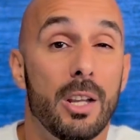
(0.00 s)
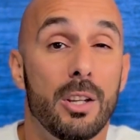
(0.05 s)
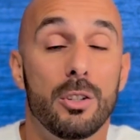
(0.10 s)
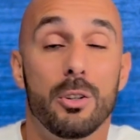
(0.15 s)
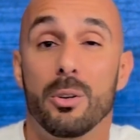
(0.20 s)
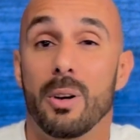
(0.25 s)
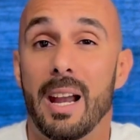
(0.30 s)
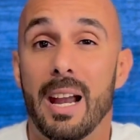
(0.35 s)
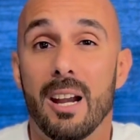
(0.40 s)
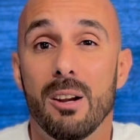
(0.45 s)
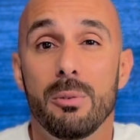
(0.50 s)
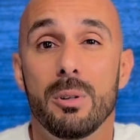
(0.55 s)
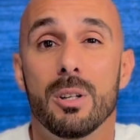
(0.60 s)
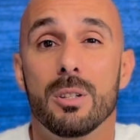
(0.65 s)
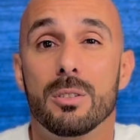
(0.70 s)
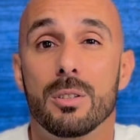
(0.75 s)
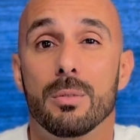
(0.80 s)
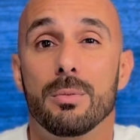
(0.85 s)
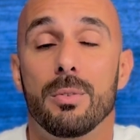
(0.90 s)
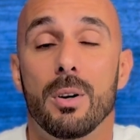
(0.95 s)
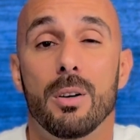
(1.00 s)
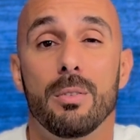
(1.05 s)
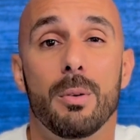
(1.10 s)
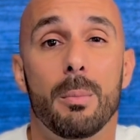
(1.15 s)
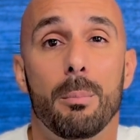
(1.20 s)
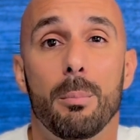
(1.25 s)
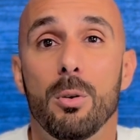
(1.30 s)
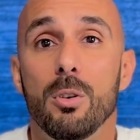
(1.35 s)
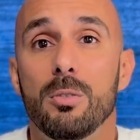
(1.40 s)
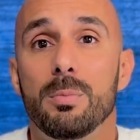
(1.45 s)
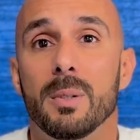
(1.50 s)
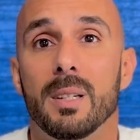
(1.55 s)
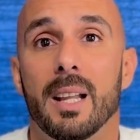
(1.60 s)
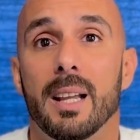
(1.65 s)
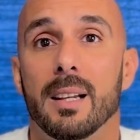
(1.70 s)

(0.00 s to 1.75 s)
your areas of improvement.